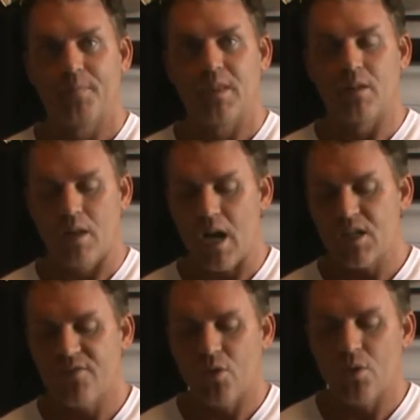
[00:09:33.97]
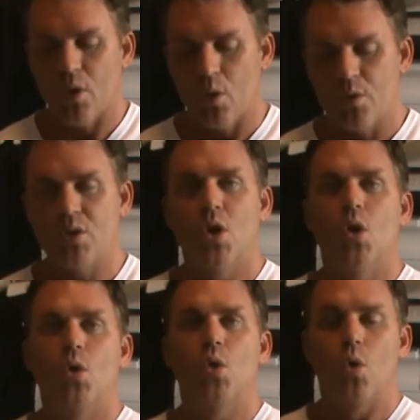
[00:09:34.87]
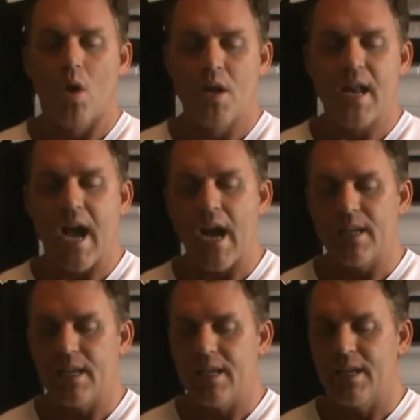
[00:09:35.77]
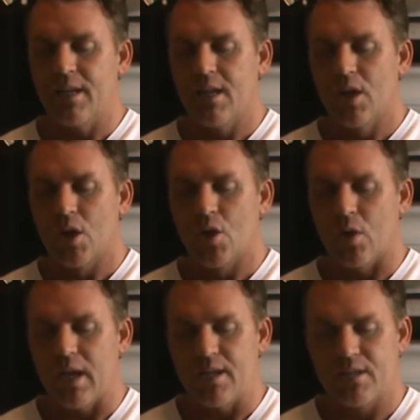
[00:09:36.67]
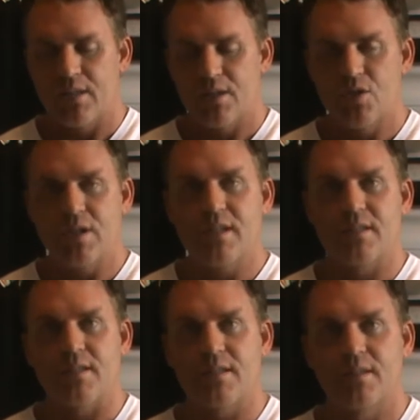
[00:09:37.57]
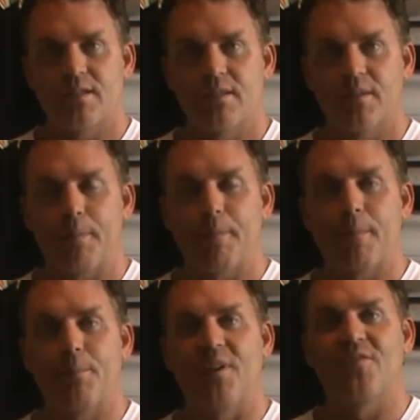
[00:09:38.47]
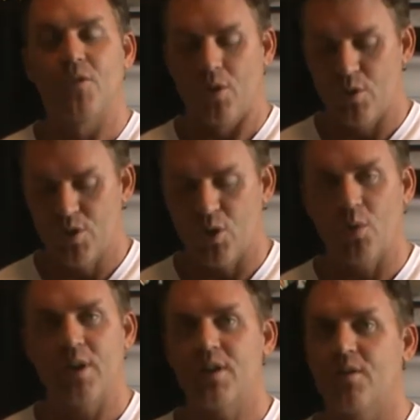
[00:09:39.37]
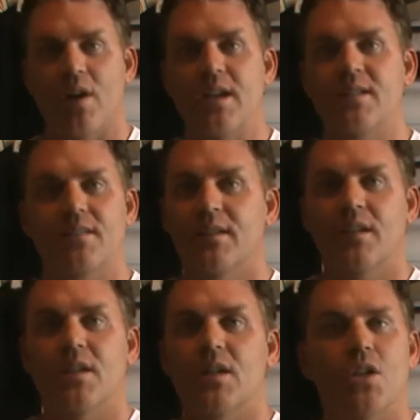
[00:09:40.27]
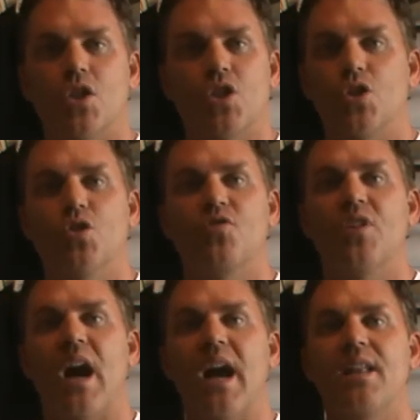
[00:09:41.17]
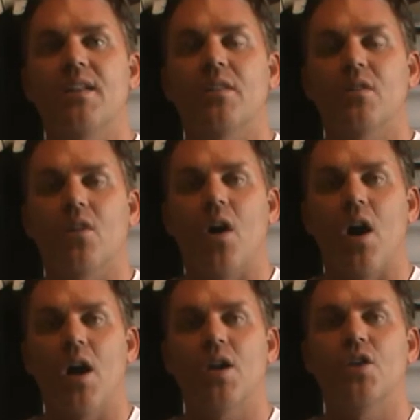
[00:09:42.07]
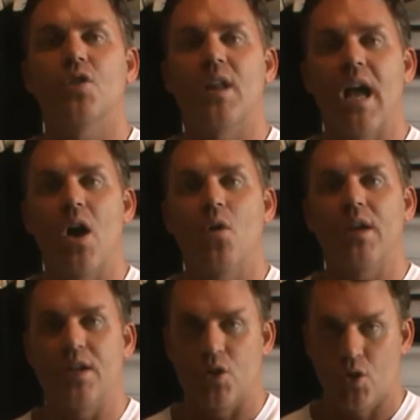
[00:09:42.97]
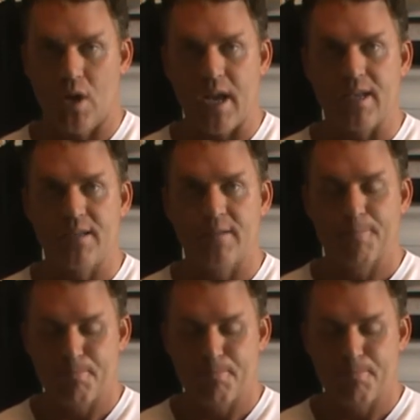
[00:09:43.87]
The laws for those who are not in Christ Jesus. But for those who are in Christ, you died to the law, you're now in Christ.